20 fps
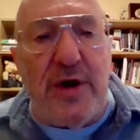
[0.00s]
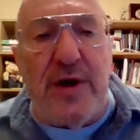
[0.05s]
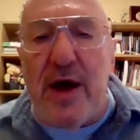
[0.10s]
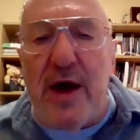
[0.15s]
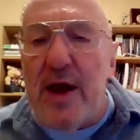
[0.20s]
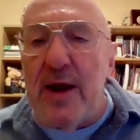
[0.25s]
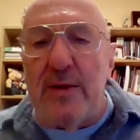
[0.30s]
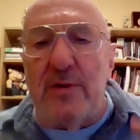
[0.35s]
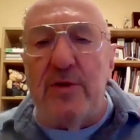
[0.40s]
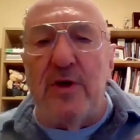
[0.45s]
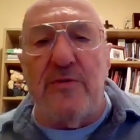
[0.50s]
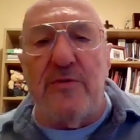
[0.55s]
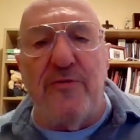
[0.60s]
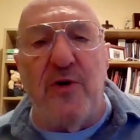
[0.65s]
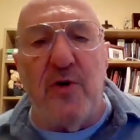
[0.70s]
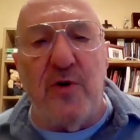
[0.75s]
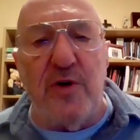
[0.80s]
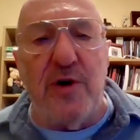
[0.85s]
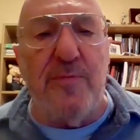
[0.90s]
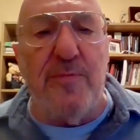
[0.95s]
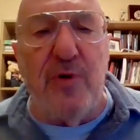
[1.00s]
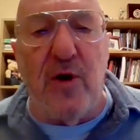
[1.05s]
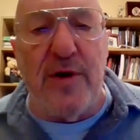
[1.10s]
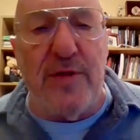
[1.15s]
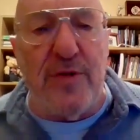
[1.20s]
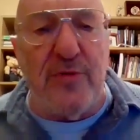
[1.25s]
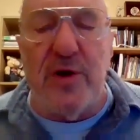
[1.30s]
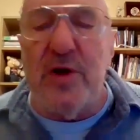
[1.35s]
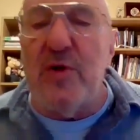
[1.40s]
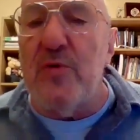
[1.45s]
and I look forward to part
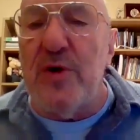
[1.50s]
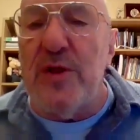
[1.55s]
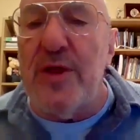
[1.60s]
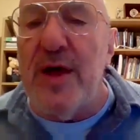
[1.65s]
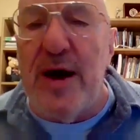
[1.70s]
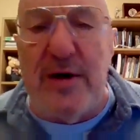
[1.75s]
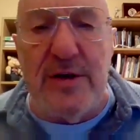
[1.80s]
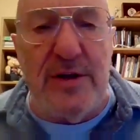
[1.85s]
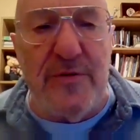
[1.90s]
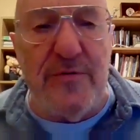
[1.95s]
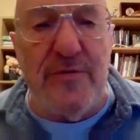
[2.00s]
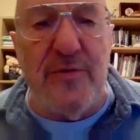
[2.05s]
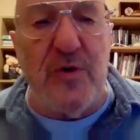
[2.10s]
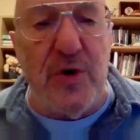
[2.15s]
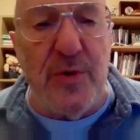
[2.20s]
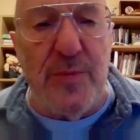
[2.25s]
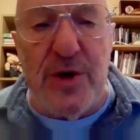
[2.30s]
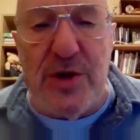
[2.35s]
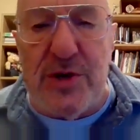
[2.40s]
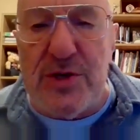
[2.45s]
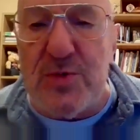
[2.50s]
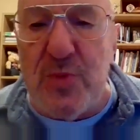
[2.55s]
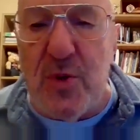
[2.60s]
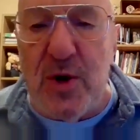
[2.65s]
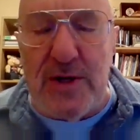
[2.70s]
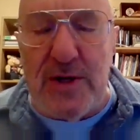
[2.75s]
3 with Alan Fuderman as well.